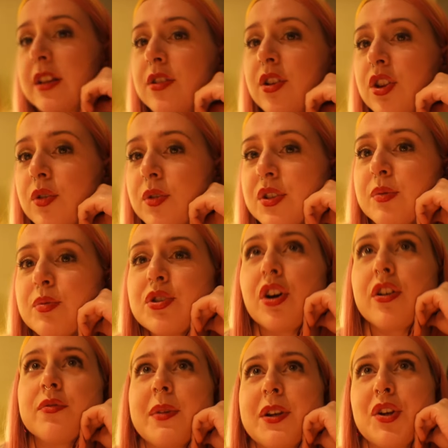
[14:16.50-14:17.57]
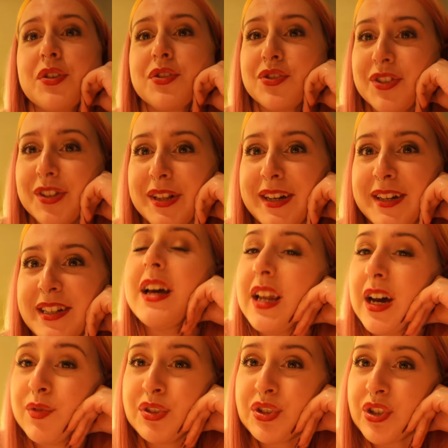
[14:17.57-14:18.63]
close-up shot of my nostril there, and
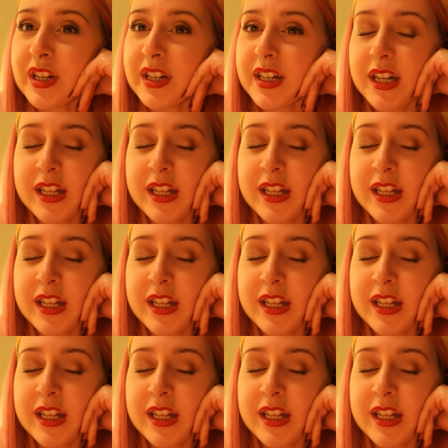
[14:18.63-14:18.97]
have a drink,